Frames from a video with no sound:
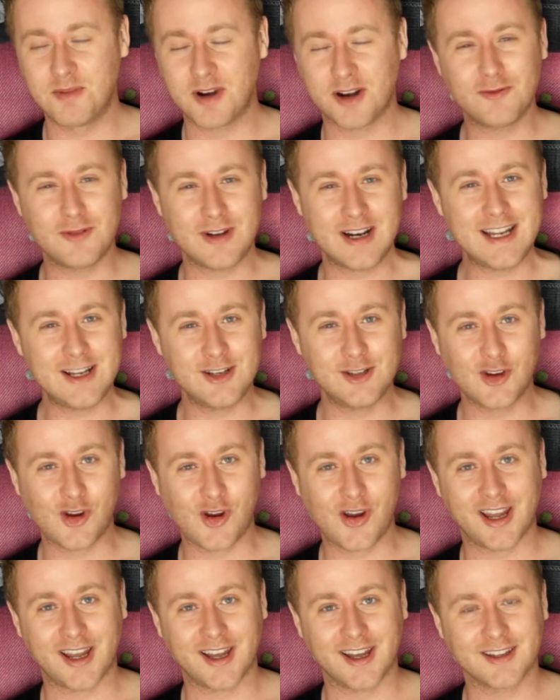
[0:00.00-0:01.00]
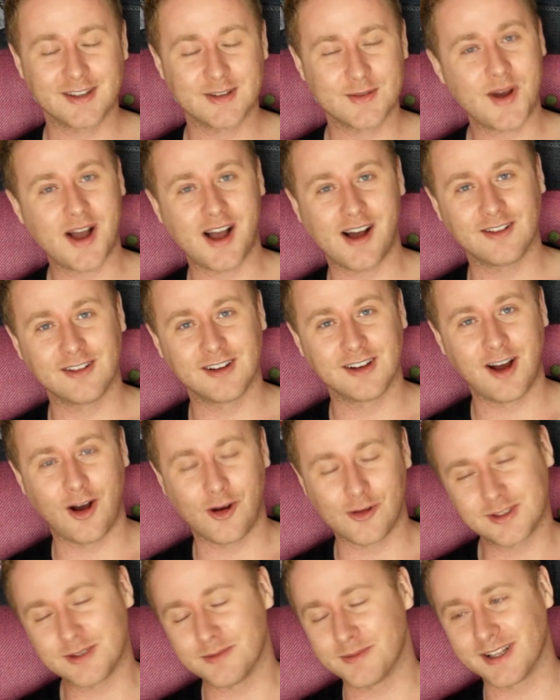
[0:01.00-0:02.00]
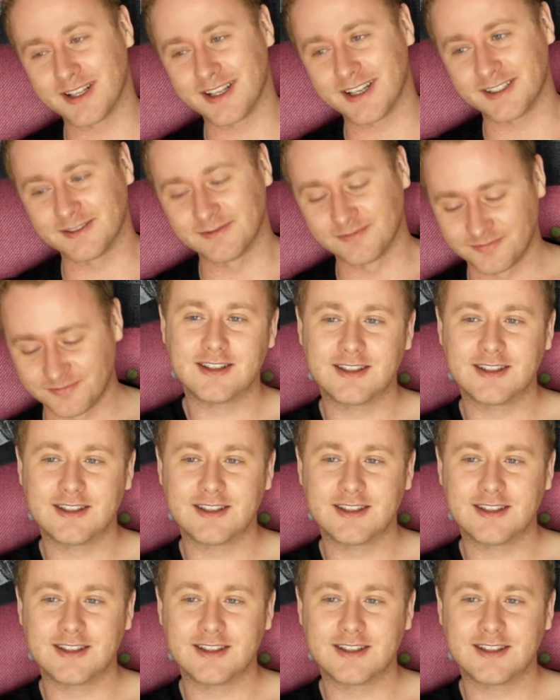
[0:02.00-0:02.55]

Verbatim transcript: but I really enjoy it as well. Ultimately,